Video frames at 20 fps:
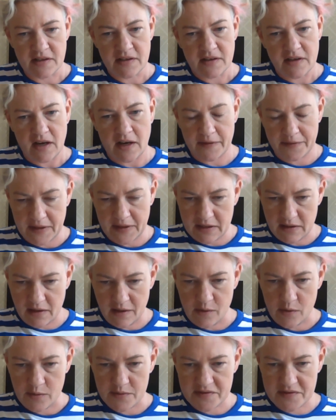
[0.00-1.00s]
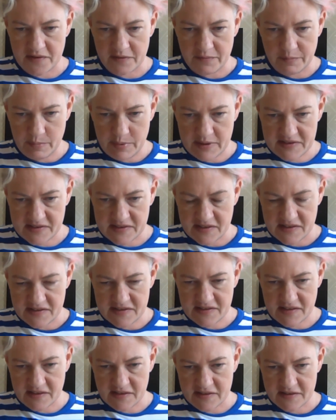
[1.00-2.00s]
I think lots of
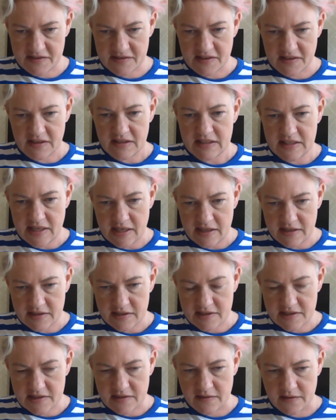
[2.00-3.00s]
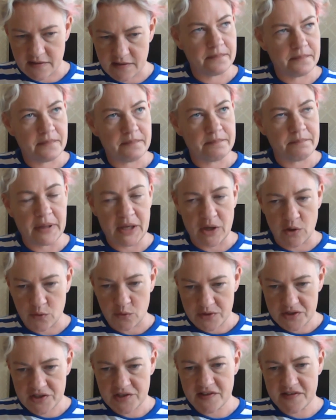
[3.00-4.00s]
businesses tend to be
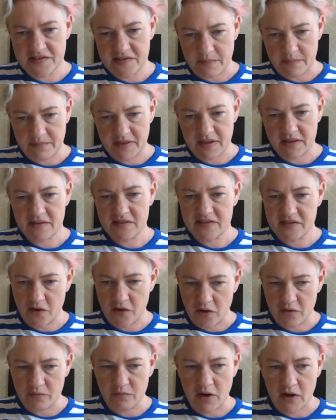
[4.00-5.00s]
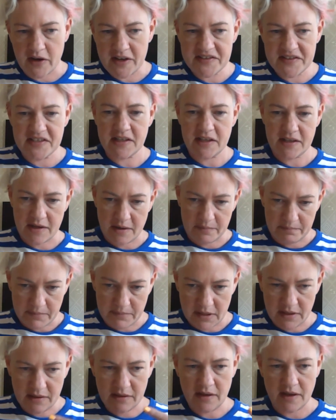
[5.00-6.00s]
onto something, start writing a
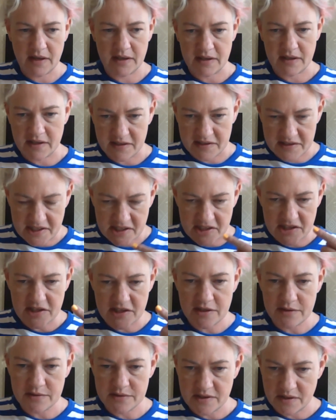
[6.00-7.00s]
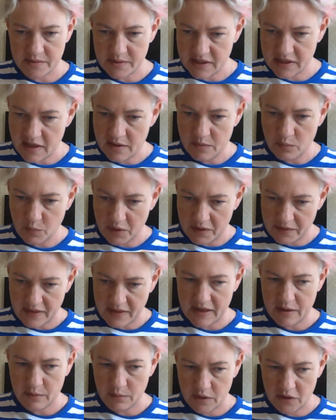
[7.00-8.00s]
number, and continue doing it
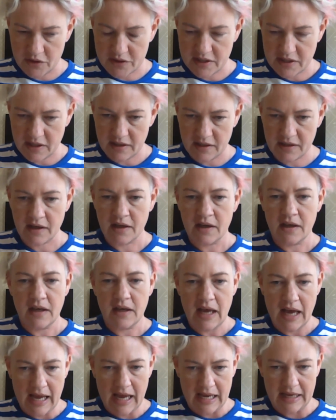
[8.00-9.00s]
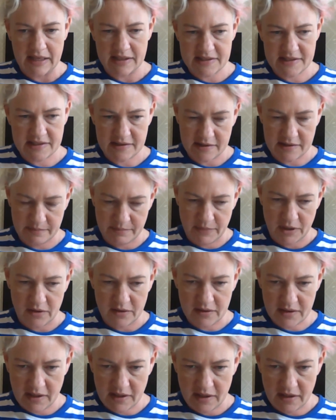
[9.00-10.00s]
without looking at the
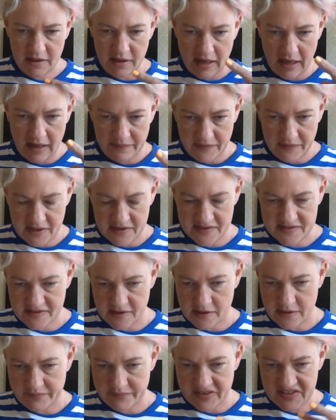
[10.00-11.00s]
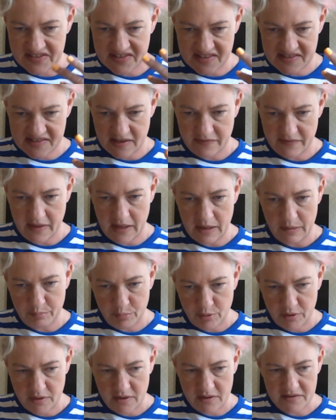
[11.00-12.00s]
market, at their services, at their
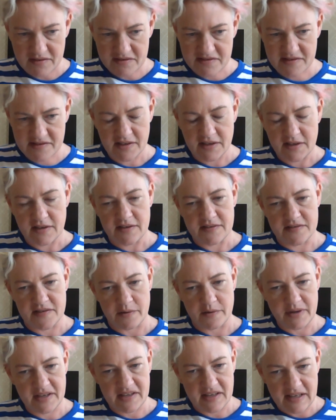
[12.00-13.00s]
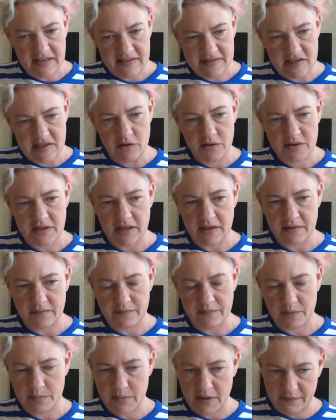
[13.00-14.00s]
products. So it is looking
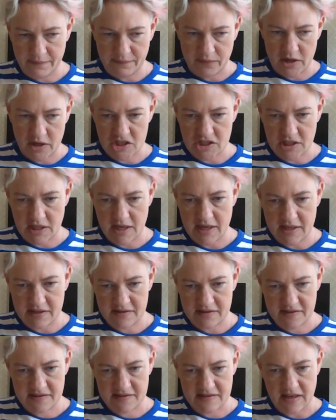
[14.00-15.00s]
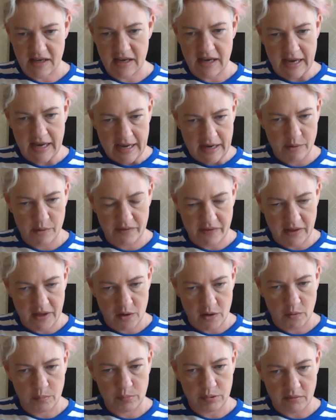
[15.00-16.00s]
from a fresh lens at how they
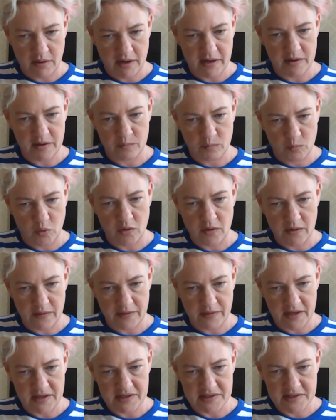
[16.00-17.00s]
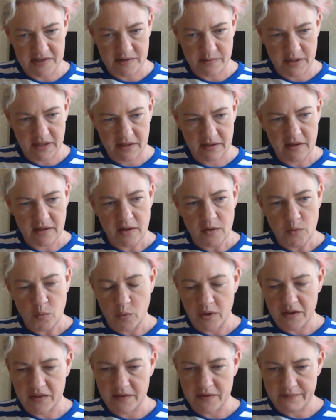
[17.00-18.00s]
operate and what are they doing
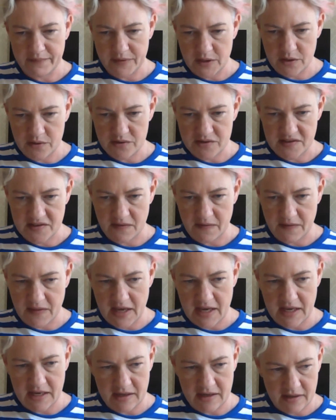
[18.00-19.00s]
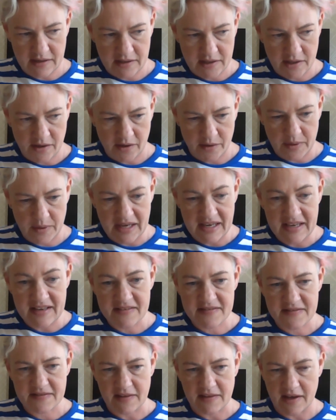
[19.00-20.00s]
with a view to then, you know,
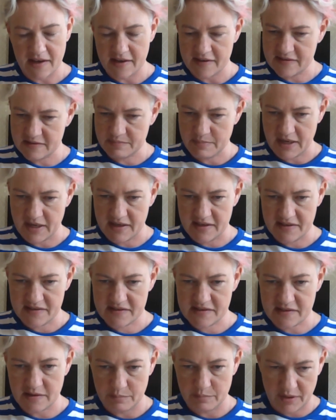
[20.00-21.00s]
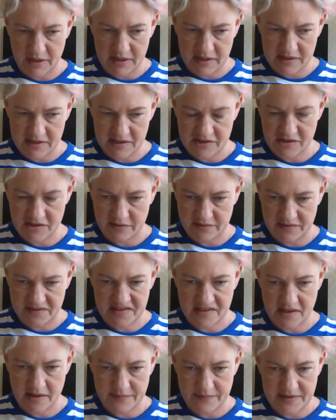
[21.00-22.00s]
is there space to bring additional
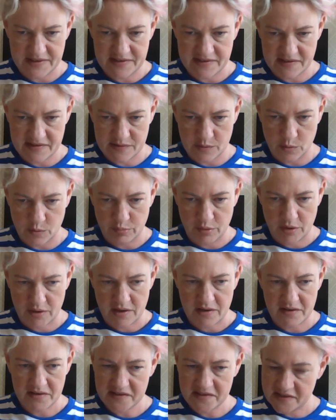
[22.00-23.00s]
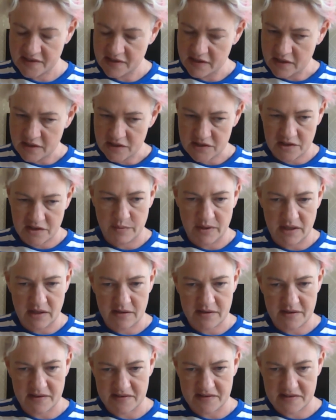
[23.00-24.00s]
services or products? Do we look
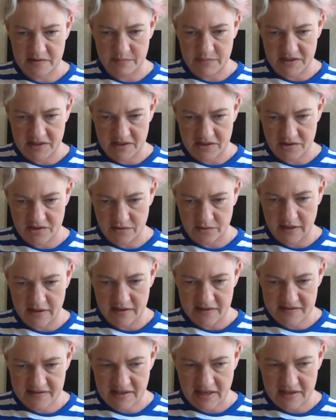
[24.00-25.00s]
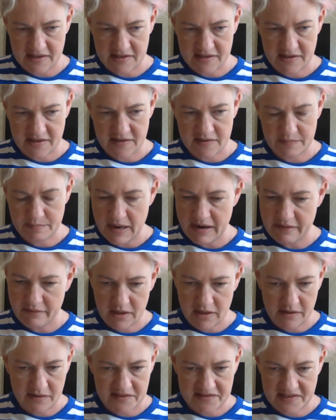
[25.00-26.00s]
at some additional sectors,
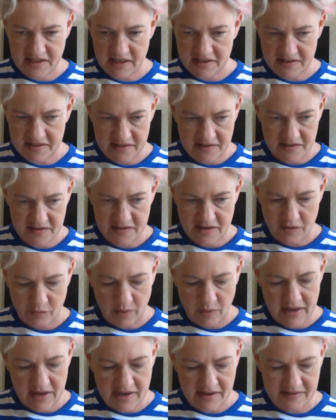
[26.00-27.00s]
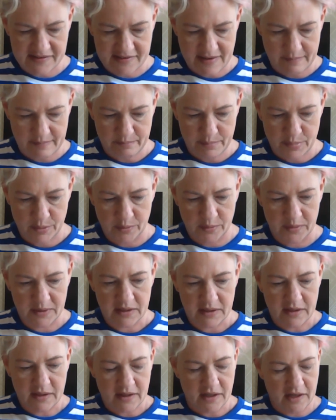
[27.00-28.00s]
parallel sectors? Great example.
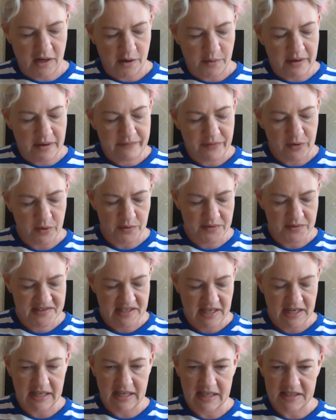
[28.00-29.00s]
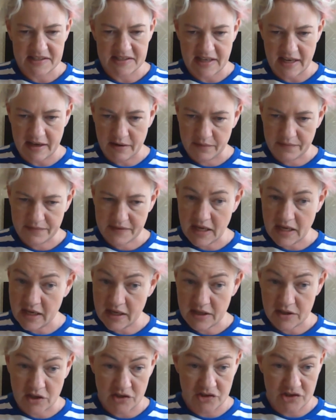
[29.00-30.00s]
You know, if you're selling into
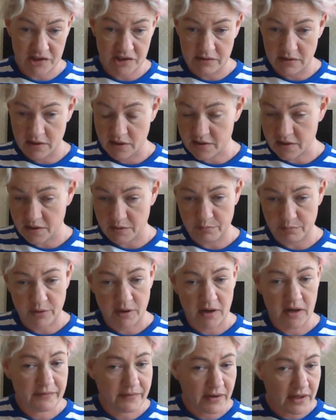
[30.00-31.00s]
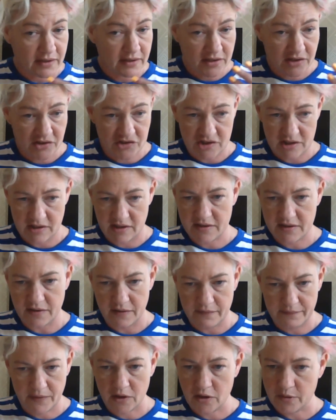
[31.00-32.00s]
healthcare, could you look at private? Could you look
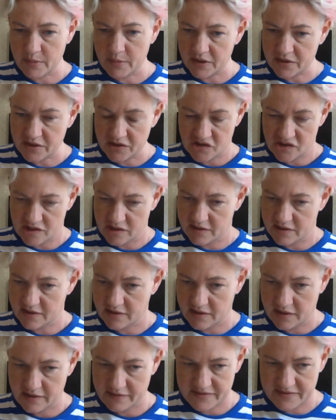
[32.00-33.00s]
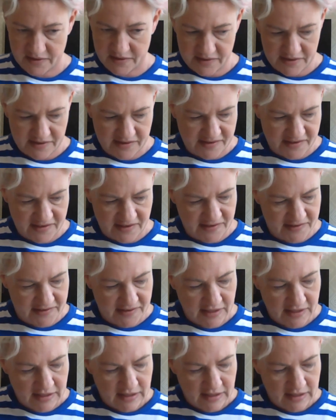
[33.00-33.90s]
at pharma? Could you look at life sciences?